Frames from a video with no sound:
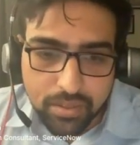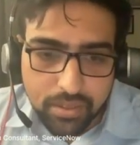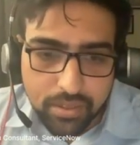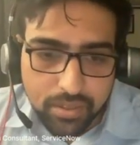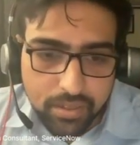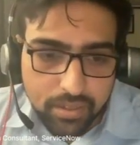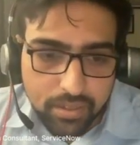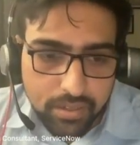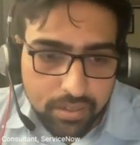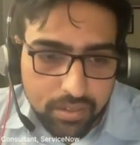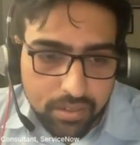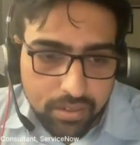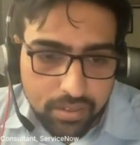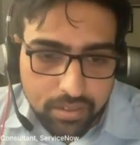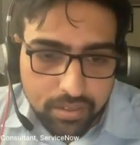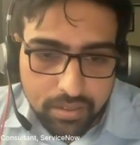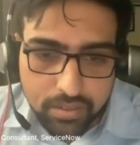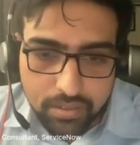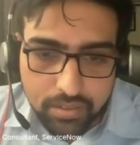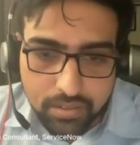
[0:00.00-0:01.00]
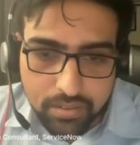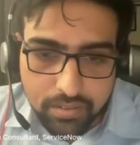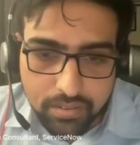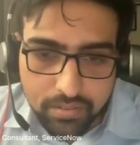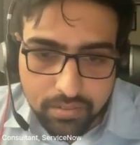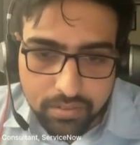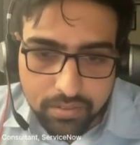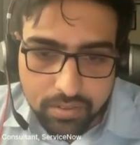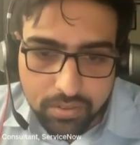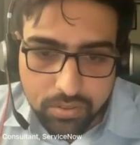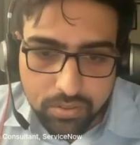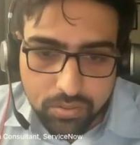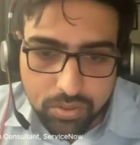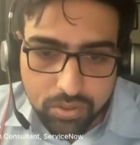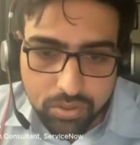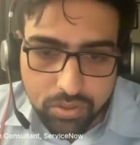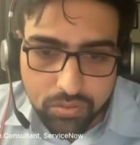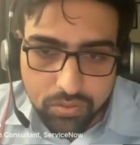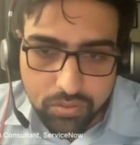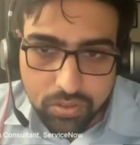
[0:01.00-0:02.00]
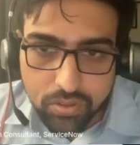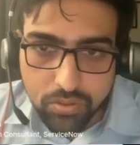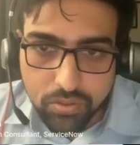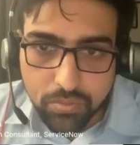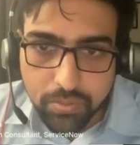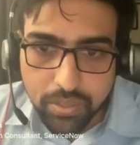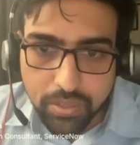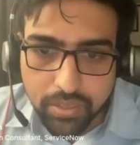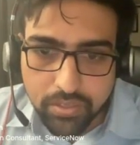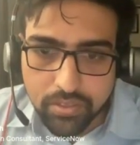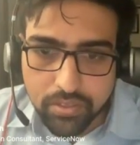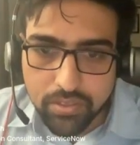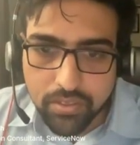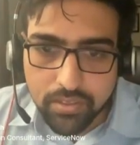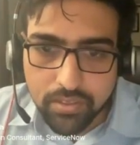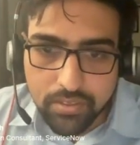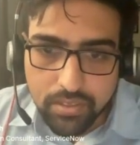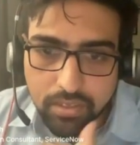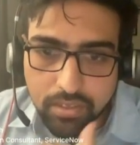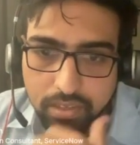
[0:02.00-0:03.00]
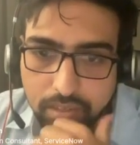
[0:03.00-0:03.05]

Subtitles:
and we'll switch over to my instance